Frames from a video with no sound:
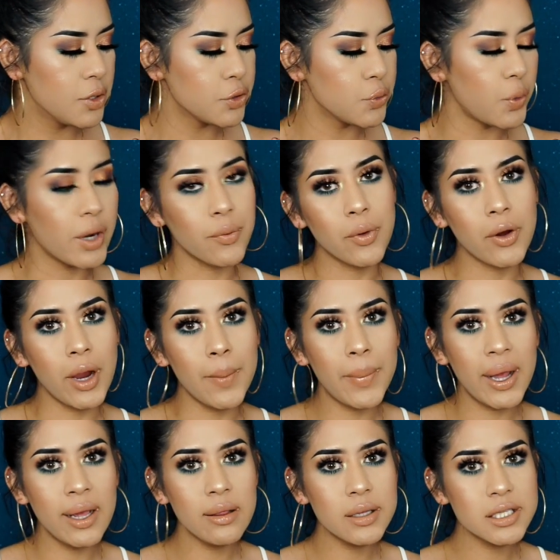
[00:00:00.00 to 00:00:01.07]
Do I regret
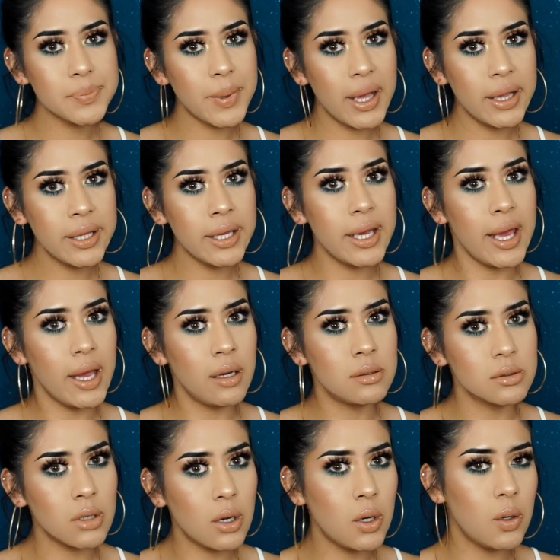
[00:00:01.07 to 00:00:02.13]
buying this palette?
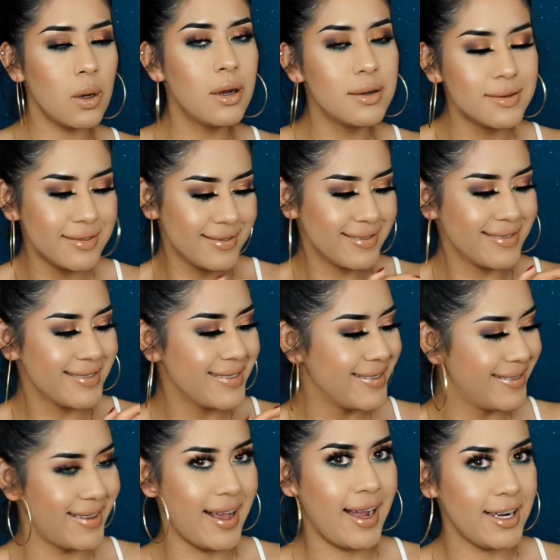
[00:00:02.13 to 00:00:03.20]
Hell no,
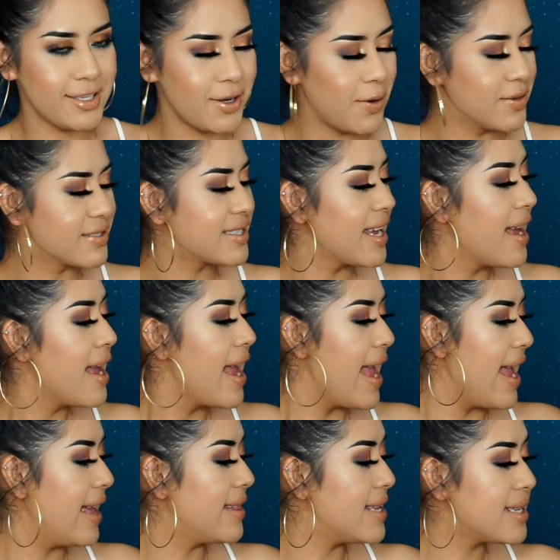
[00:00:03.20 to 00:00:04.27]
I don't.
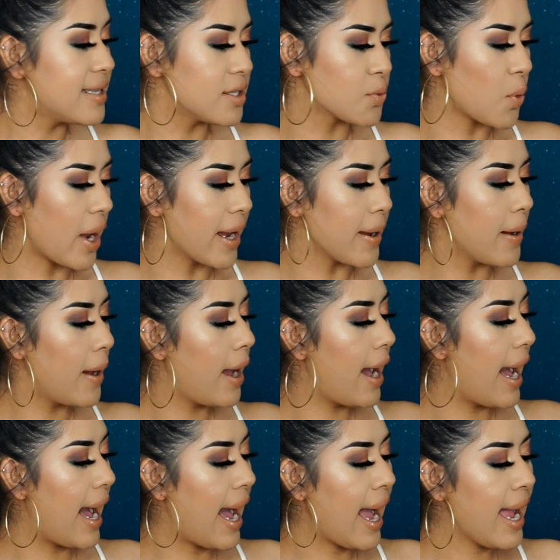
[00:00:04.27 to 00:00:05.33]
And this is why.
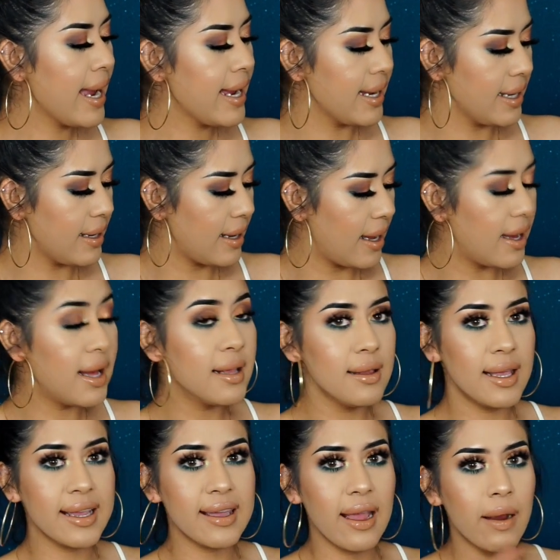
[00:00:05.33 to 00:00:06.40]
I,
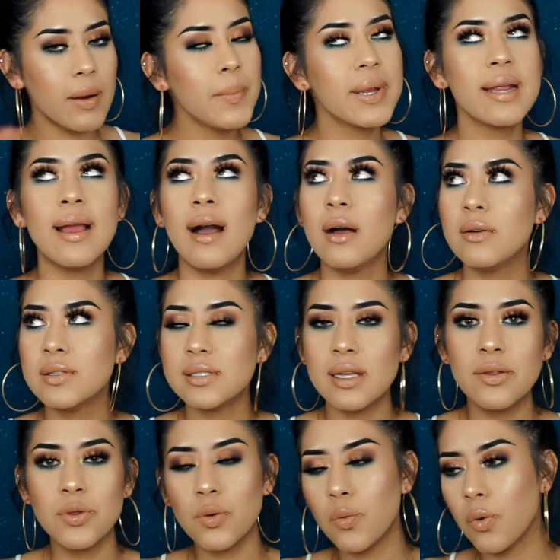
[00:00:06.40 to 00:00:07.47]
unlike everybody else
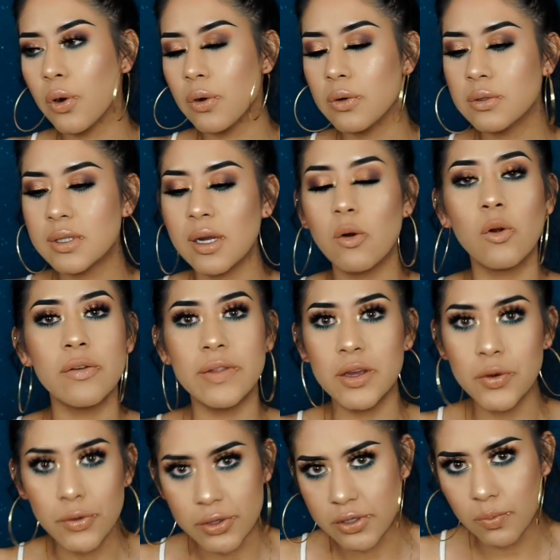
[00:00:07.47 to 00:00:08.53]
in the world or
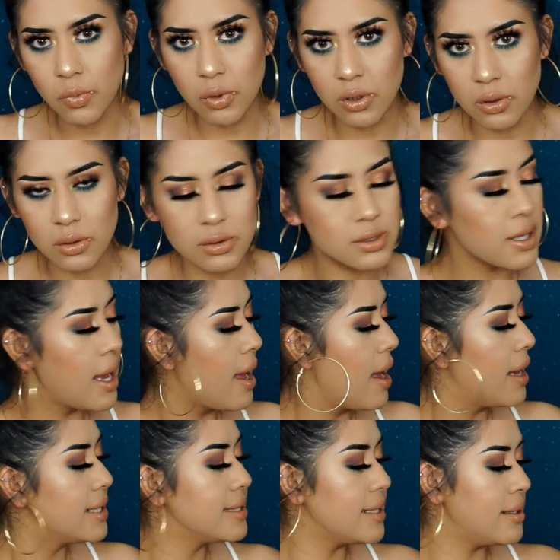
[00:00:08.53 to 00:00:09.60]
the YouTube world,
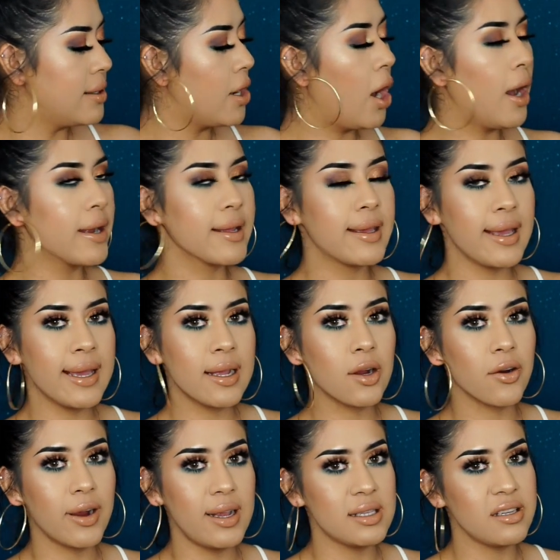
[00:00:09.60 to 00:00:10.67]
did not
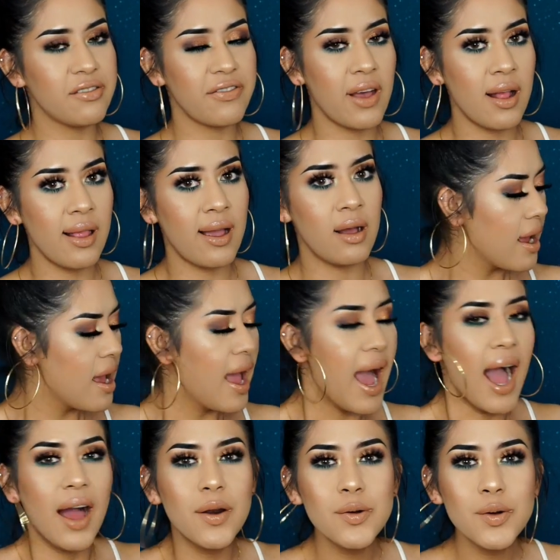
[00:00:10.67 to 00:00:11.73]
get crazy fallout.
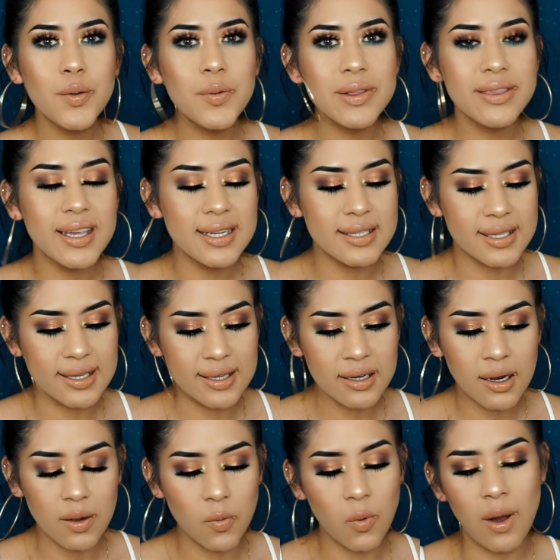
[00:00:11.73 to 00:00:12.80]
I don't know what they
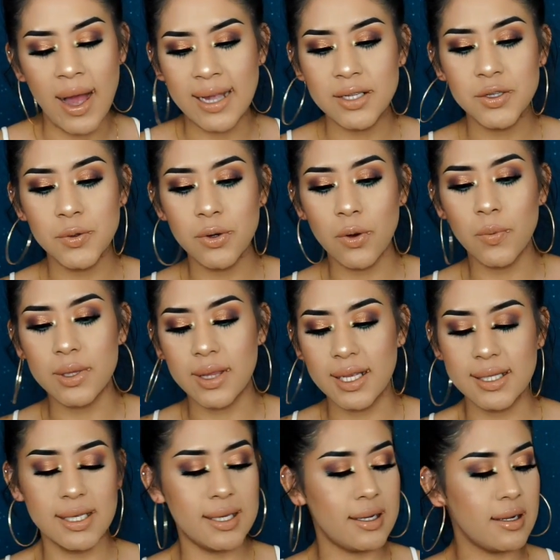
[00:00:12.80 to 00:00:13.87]
did. Well, I don't know what
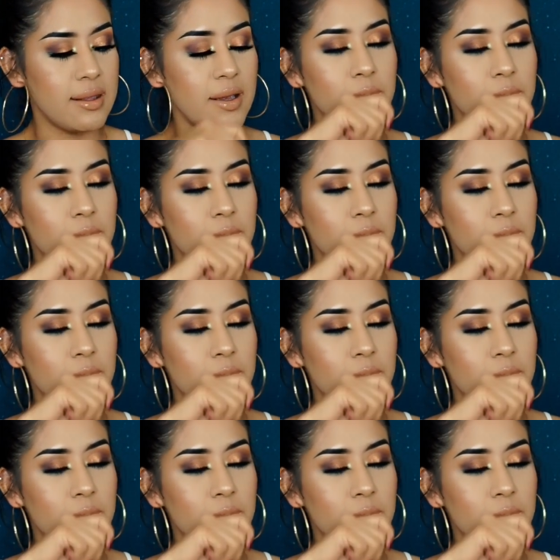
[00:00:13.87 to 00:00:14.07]
they did.